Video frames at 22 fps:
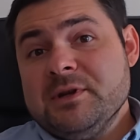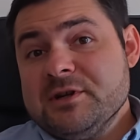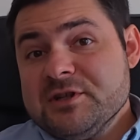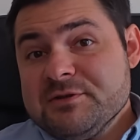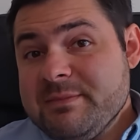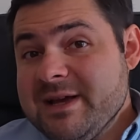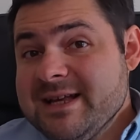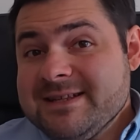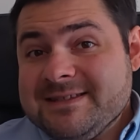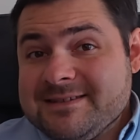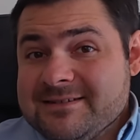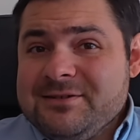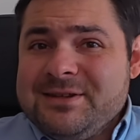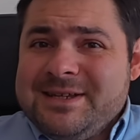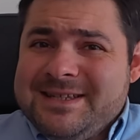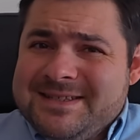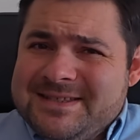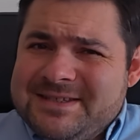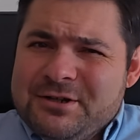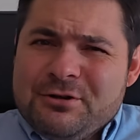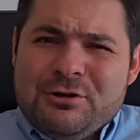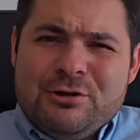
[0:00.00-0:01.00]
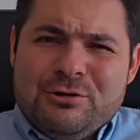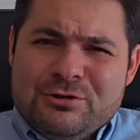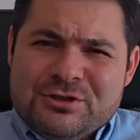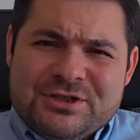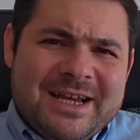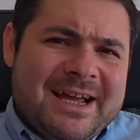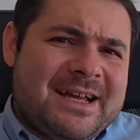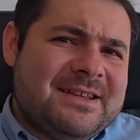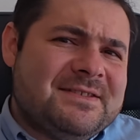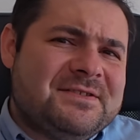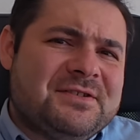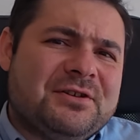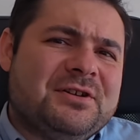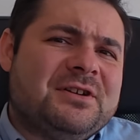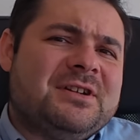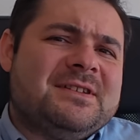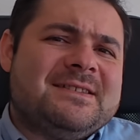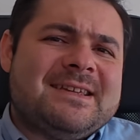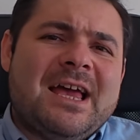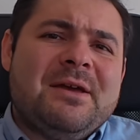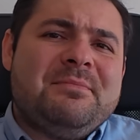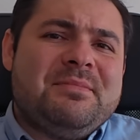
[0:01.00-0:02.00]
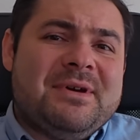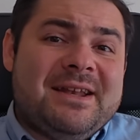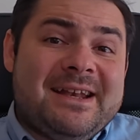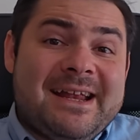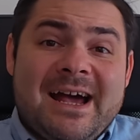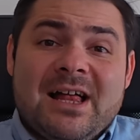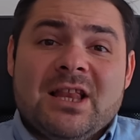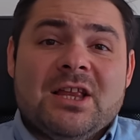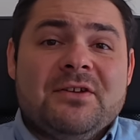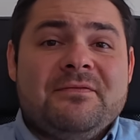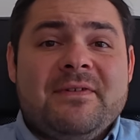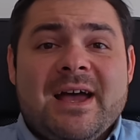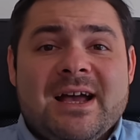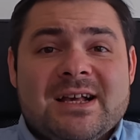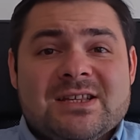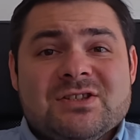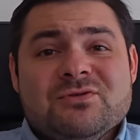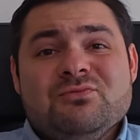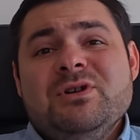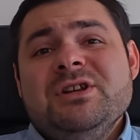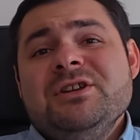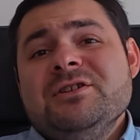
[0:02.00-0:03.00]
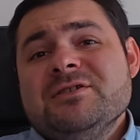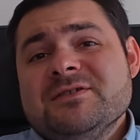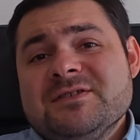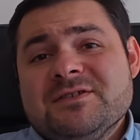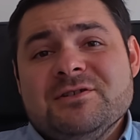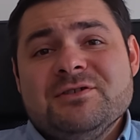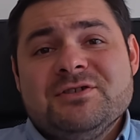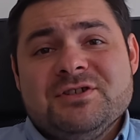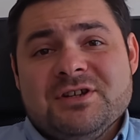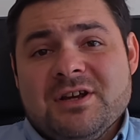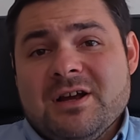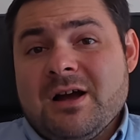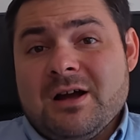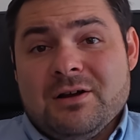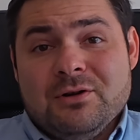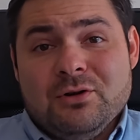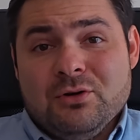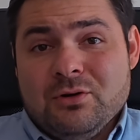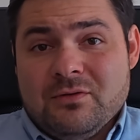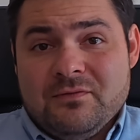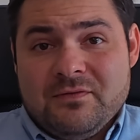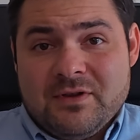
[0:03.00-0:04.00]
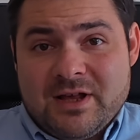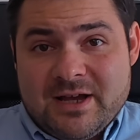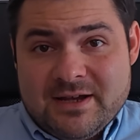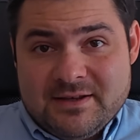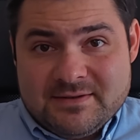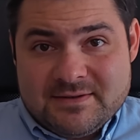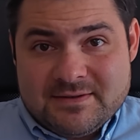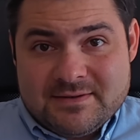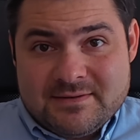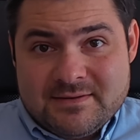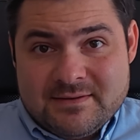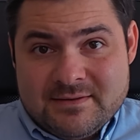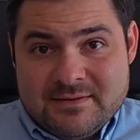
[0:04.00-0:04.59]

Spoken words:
there's basically zero chance you're going to type in Halifax when you're searching on Google Flights.